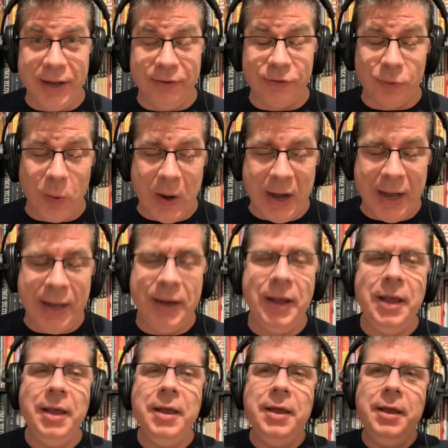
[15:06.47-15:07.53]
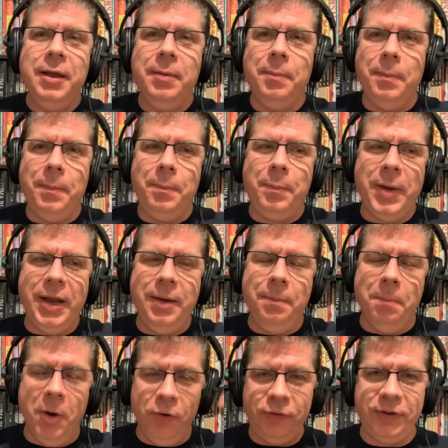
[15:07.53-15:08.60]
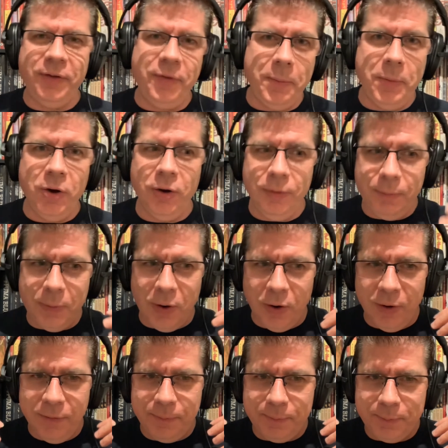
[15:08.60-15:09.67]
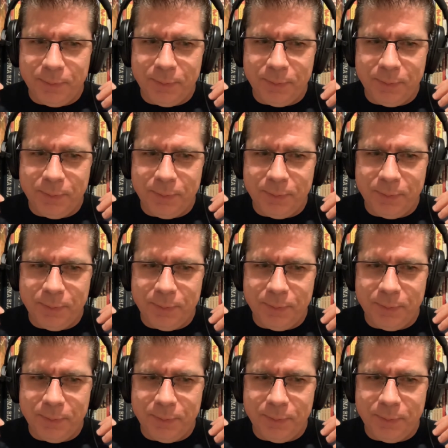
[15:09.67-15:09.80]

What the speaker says: Squad, but most of them are